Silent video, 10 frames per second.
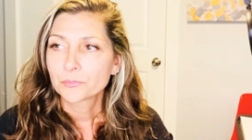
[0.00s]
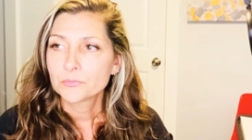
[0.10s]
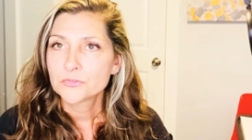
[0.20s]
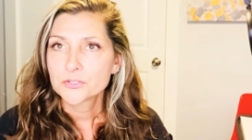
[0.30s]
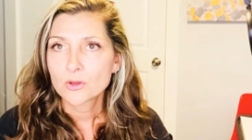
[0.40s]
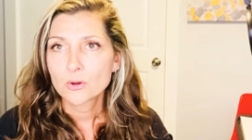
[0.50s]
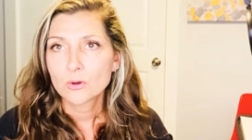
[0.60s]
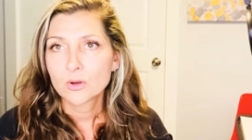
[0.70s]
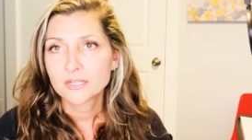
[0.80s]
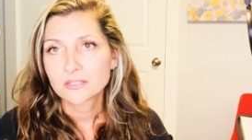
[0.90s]

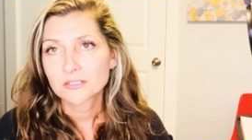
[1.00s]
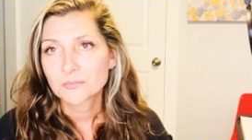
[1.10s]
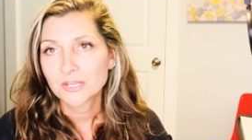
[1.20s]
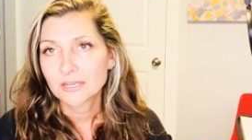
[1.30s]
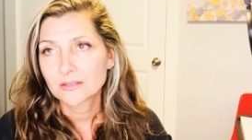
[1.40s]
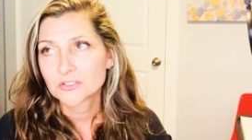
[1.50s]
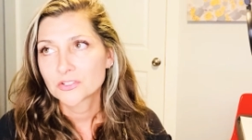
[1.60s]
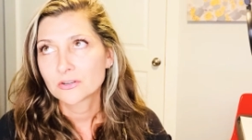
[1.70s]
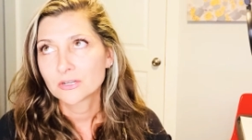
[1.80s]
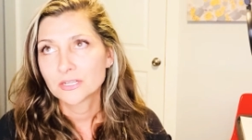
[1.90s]
So I talked to my
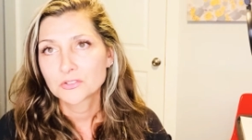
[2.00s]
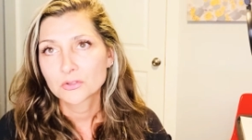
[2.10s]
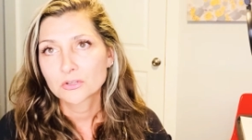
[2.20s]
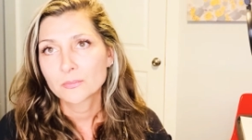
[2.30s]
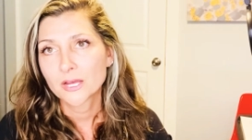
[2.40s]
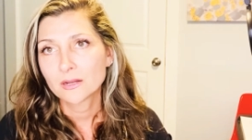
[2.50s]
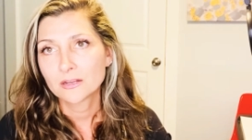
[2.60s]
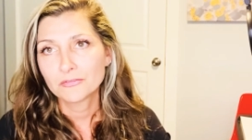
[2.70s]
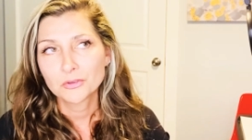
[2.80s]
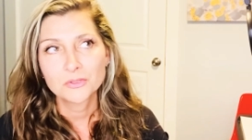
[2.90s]
counselor, and I told her about
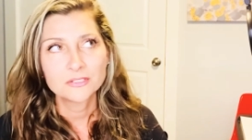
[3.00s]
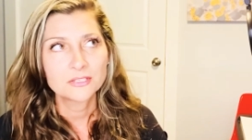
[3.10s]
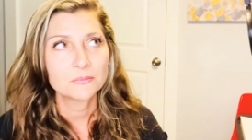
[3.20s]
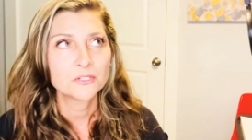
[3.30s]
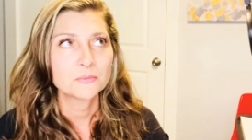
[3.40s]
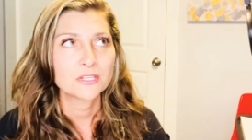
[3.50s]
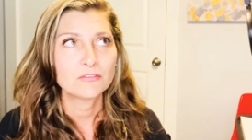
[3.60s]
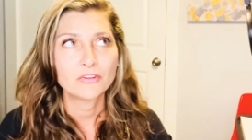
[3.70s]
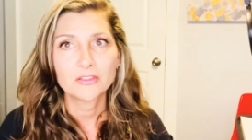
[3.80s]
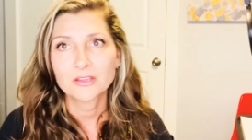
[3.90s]
a few of the symptoms I
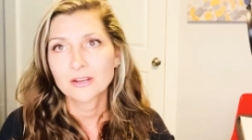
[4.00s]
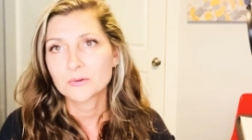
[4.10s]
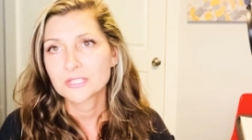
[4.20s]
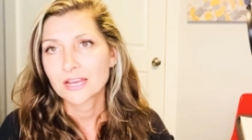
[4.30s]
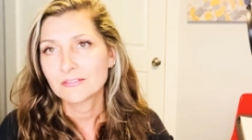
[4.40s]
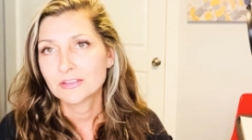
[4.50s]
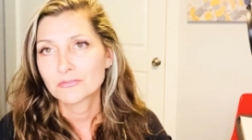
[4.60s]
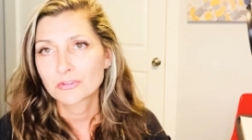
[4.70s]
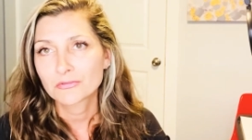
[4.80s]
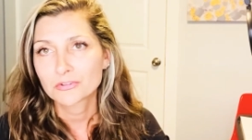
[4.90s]
felt that I was having
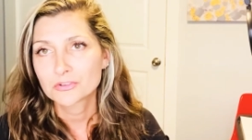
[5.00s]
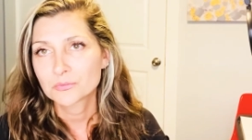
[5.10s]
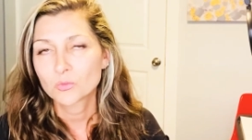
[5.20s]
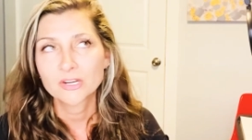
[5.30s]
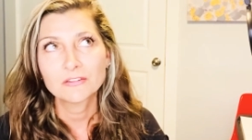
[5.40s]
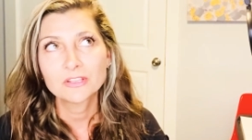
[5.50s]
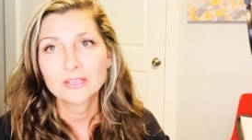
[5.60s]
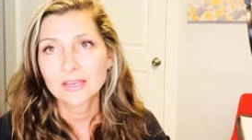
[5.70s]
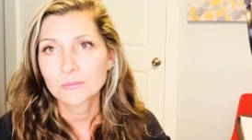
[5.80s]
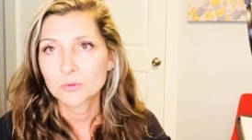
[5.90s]
when
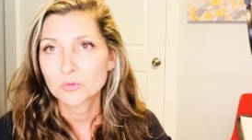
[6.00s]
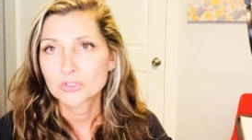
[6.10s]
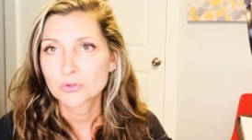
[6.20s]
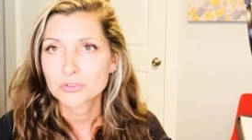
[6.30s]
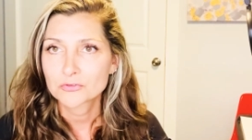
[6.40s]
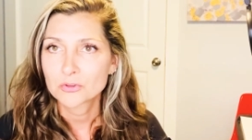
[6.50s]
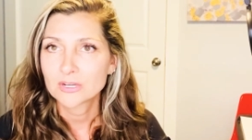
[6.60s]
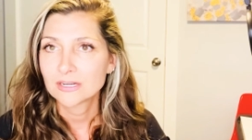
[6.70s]
everything happened with George Floyd.